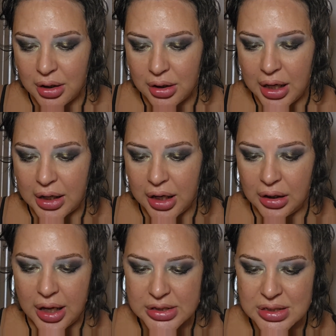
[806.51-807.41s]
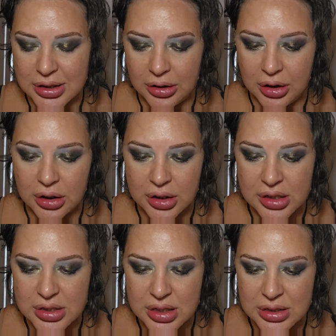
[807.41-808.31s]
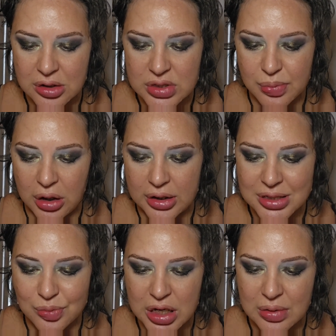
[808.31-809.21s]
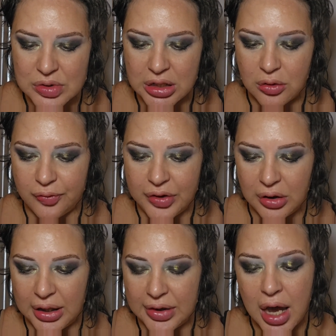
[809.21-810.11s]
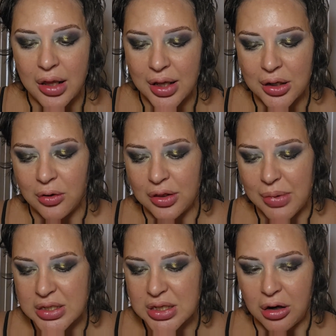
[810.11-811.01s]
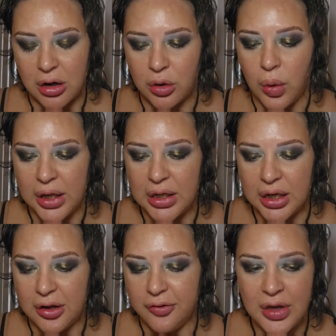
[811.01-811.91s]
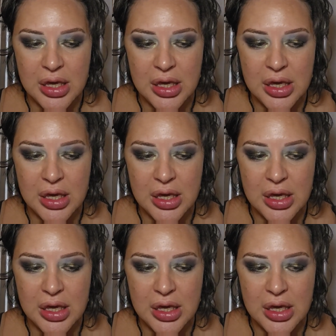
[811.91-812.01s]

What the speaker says: kind of got lost in the look because it's so small, and sometimes I don't feel like the eyeliner and the mascara are quite enough.